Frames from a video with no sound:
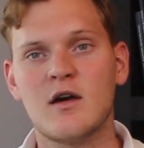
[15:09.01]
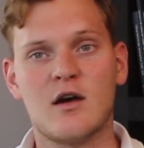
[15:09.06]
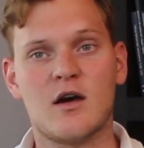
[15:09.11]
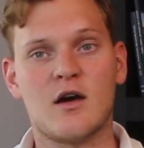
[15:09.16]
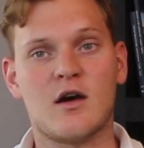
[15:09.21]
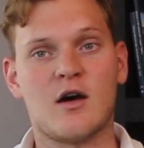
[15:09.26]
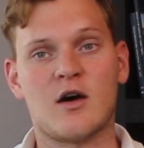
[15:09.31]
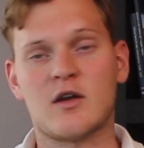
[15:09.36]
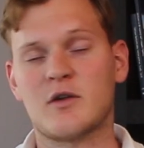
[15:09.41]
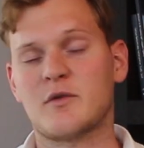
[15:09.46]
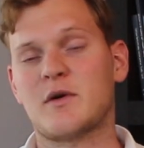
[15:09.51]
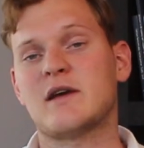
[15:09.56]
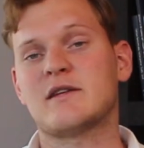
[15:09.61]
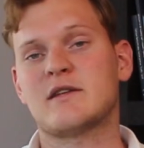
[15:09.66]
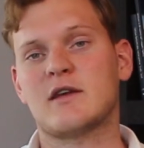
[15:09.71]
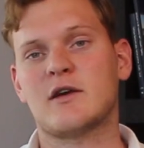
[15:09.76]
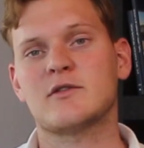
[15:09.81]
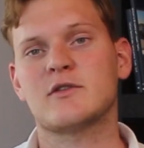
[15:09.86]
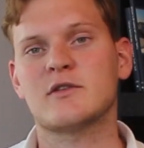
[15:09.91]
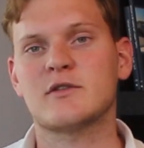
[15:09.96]

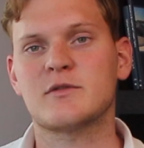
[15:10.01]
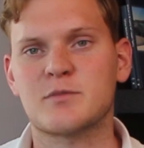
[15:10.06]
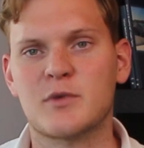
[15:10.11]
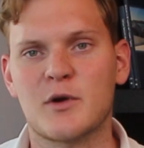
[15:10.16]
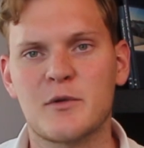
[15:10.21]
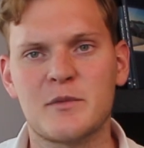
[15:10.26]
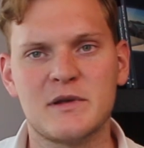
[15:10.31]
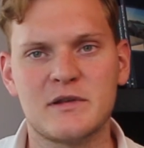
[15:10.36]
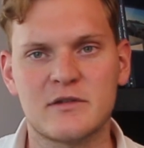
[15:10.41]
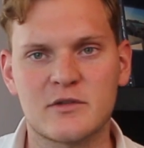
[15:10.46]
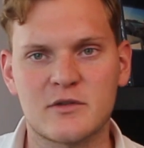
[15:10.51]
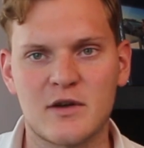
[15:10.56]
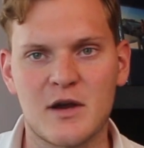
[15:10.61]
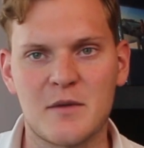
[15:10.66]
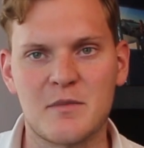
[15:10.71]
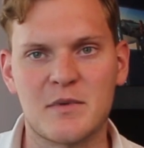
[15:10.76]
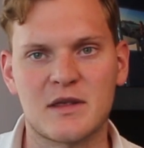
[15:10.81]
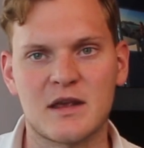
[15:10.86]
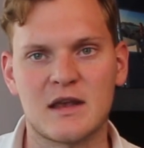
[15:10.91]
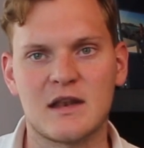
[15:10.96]
Otherwise, I'll just probably
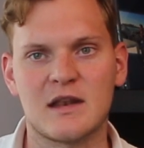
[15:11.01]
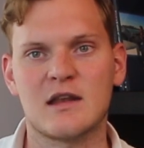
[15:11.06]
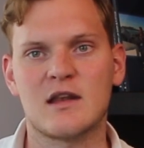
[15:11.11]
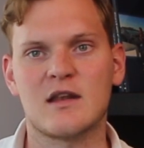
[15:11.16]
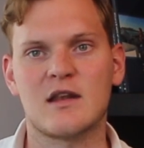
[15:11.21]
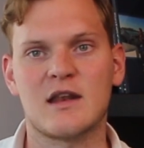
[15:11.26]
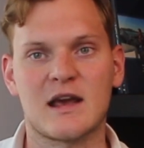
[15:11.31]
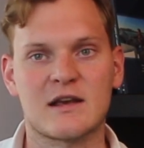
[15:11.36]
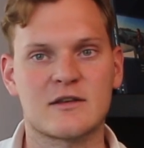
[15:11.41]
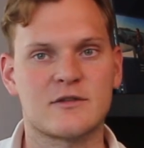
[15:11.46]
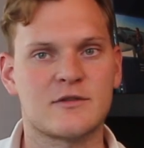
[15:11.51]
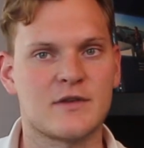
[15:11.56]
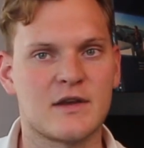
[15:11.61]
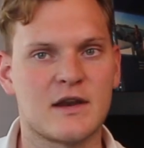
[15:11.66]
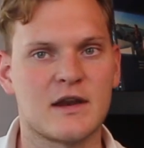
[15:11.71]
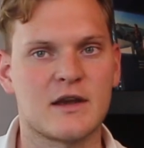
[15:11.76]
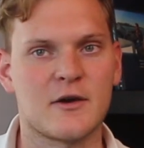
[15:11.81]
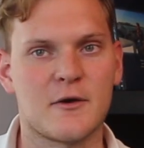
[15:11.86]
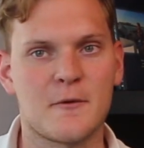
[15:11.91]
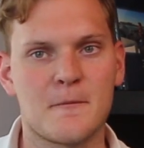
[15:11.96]
scrap it in the next
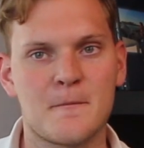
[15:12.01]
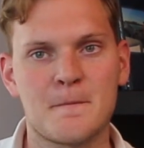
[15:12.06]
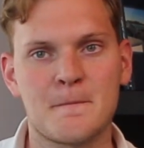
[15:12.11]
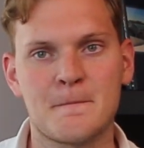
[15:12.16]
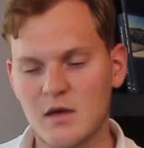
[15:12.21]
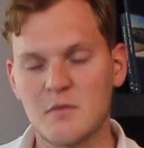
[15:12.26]
video.